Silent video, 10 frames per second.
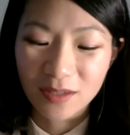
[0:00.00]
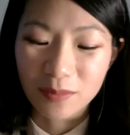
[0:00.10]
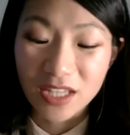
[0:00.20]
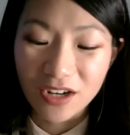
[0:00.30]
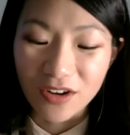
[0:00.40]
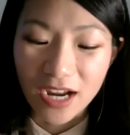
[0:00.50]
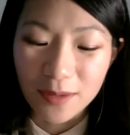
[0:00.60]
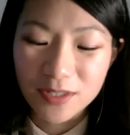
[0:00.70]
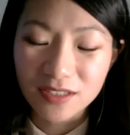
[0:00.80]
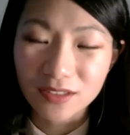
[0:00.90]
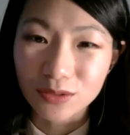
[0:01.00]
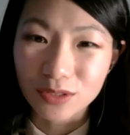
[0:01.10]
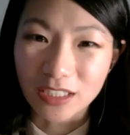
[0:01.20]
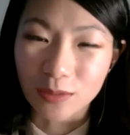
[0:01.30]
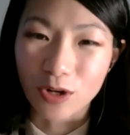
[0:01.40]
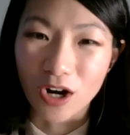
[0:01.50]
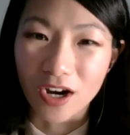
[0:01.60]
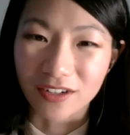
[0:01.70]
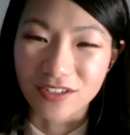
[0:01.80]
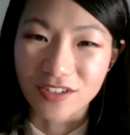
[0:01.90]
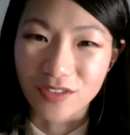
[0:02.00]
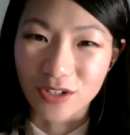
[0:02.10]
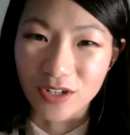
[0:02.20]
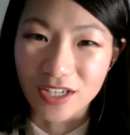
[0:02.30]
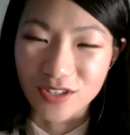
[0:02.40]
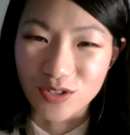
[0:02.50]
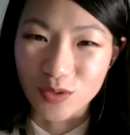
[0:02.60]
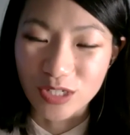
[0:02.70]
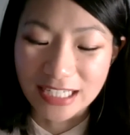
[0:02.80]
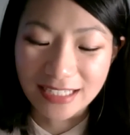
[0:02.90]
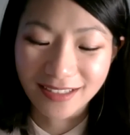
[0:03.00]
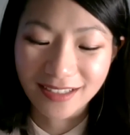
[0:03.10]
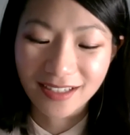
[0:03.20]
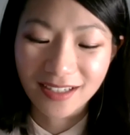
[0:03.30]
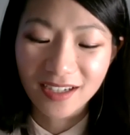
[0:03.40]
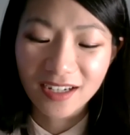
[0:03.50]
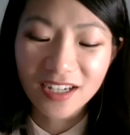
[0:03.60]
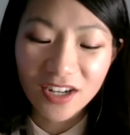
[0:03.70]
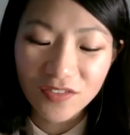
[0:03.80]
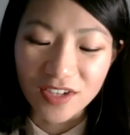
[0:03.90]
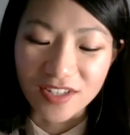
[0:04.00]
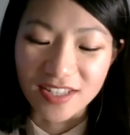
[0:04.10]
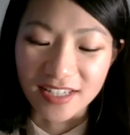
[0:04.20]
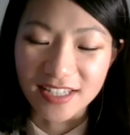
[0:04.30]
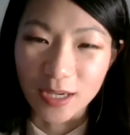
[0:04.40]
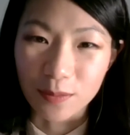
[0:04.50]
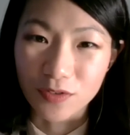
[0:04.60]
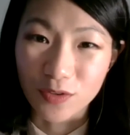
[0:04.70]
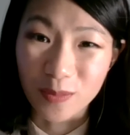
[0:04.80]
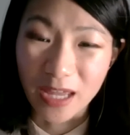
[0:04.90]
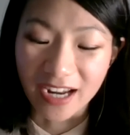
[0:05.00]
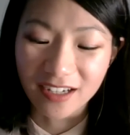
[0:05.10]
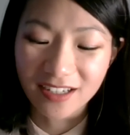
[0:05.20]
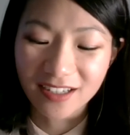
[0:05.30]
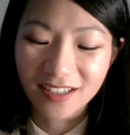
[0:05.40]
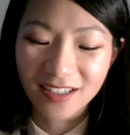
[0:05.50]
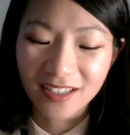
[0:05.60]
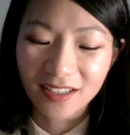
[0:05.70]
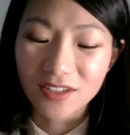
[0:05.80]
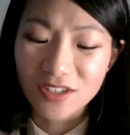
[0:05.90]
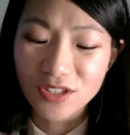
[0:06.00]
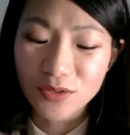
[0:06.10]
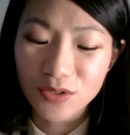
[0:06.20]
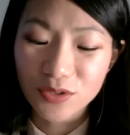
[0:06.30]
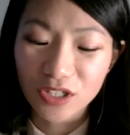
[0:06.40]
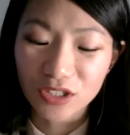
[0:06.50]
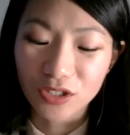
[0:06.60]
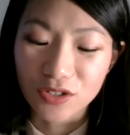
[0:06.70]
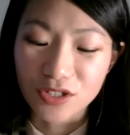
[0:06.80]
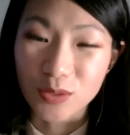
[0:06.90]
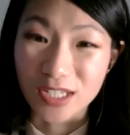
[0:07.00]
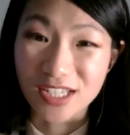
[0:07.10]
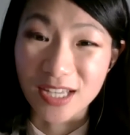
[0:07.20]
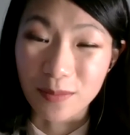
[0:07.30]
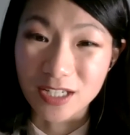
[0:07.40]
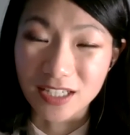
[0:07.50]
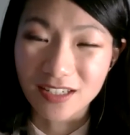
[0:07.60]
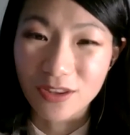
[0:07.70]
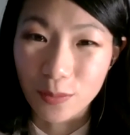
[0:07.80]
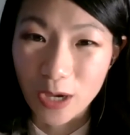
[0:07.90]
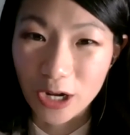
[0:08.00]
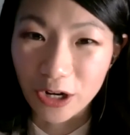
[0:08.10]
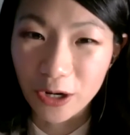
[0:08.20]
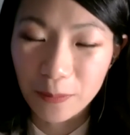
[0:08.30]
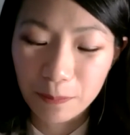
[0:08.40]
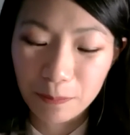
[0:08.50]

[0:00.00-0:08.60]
But they are absolutely a product of their history. None of us is exempt from that, and the sooner they learn to accept it, the better.